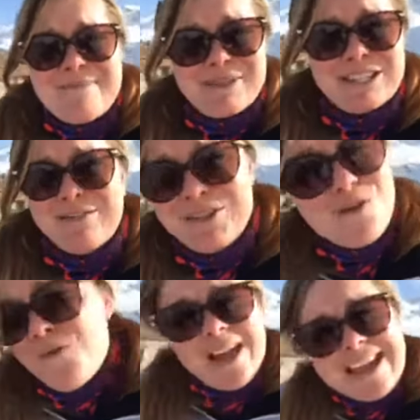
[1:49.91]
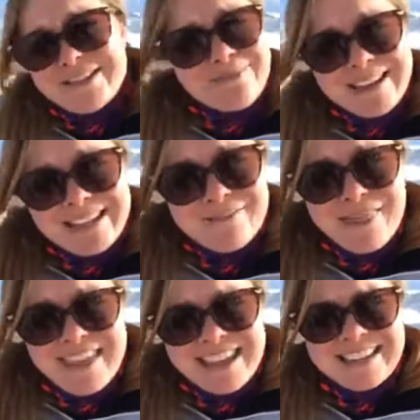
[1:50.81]
because if you're doing way too many
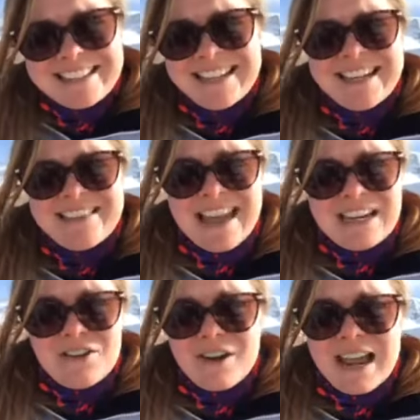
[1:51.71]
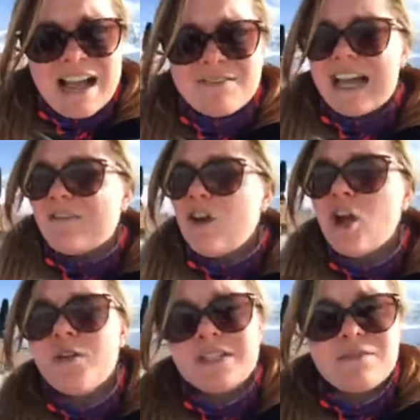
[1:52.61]
different things, then you're going to have
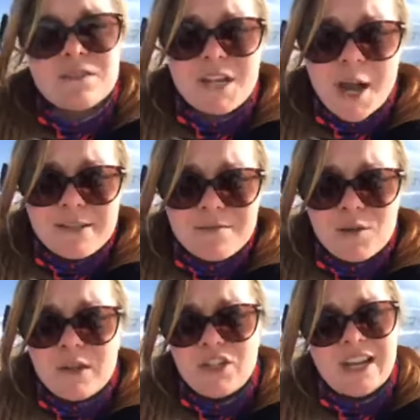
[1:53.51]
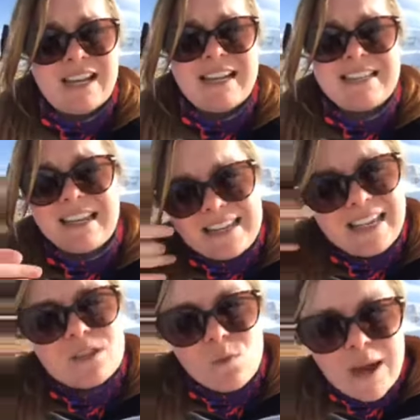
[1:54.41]
loads of different types of viewing checklists, and it
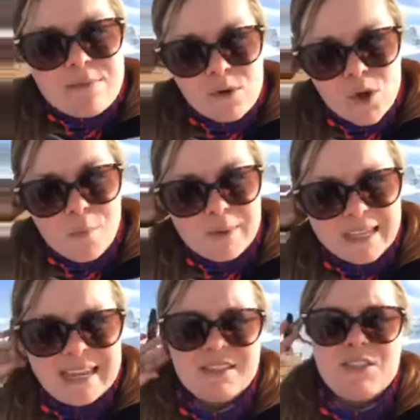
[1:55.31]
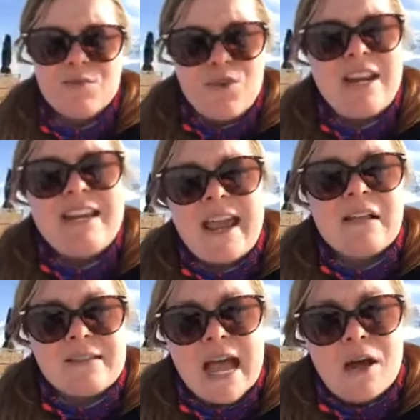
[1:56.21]
gets way more complicated to really
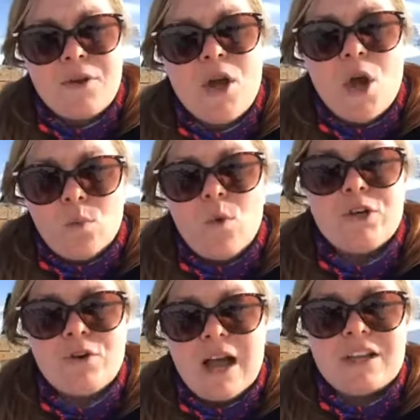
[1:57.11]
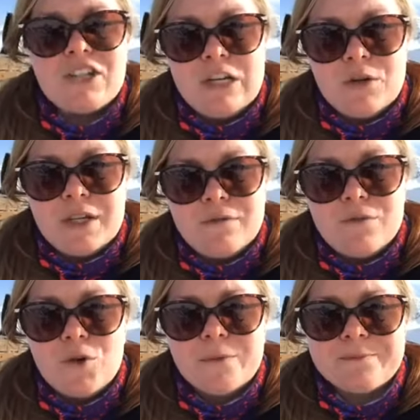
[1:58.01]
nail down what you're actually looking
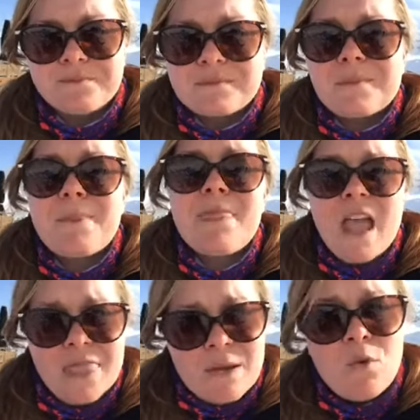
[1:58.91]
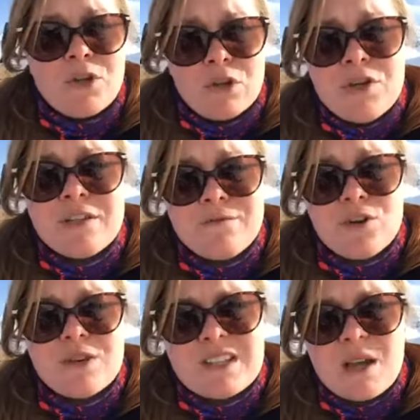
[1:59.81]
for. And then what you're looking
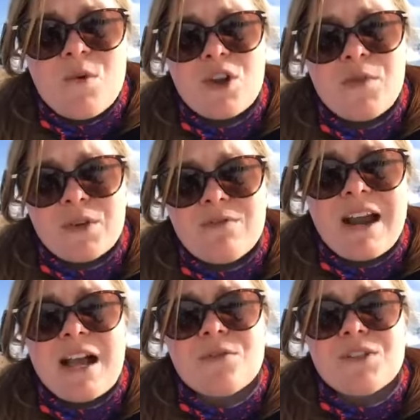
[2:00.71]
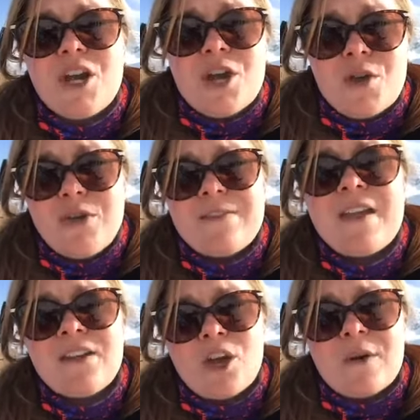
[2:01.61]
for is someone on the ground who can
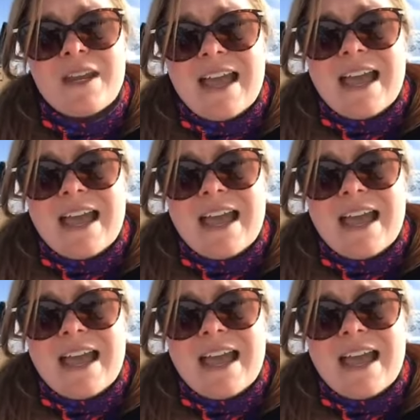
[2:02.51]
then go and